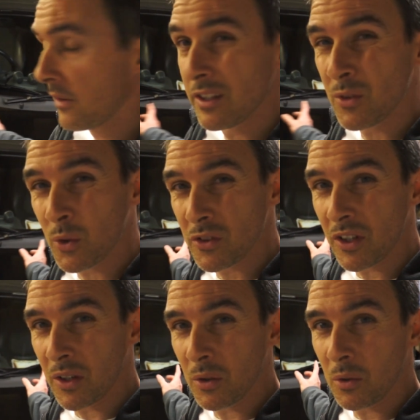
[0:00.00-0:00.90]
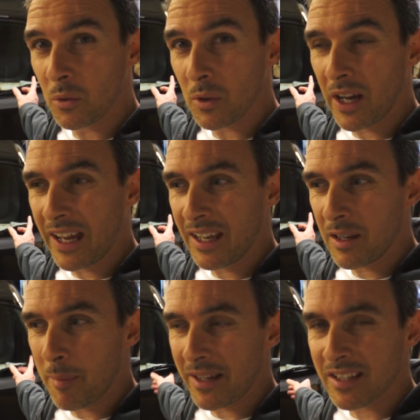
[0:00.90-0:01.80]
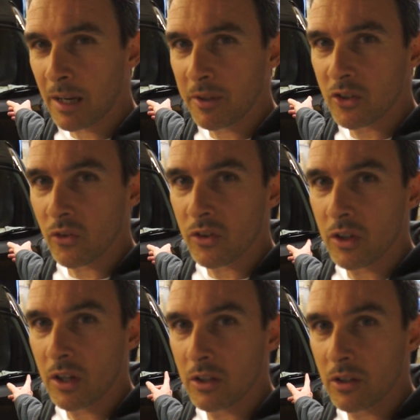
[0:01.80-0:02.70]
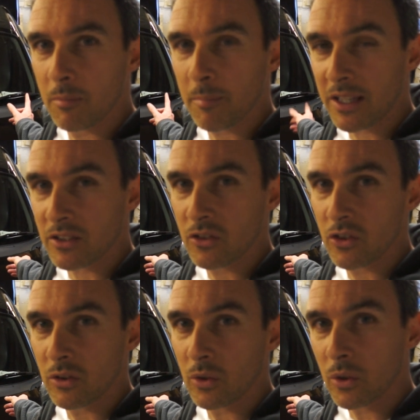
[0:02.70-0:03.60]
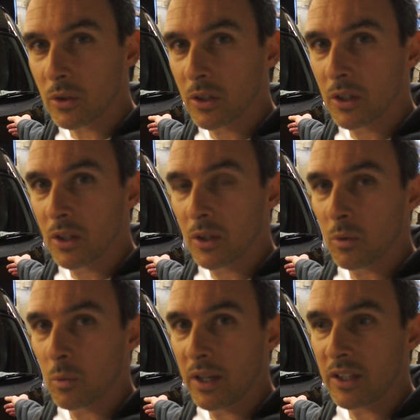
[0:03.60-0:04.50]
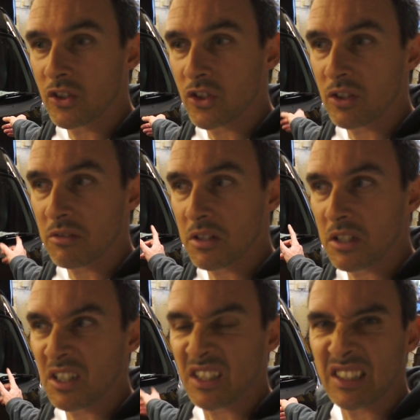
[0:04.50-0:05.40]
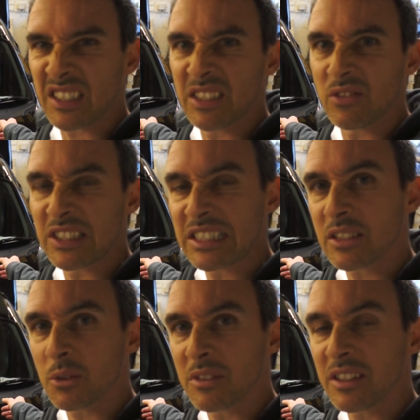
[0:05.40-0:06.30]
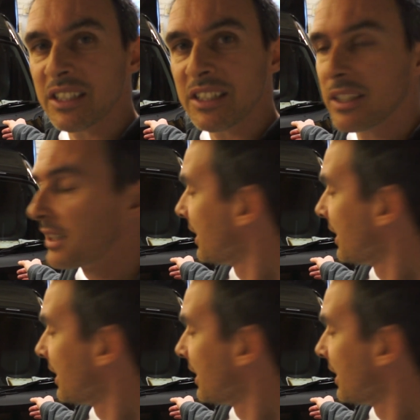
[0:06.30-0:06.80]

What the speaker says: There's also a bit of damage on the passenger door, which I didn't realise was there,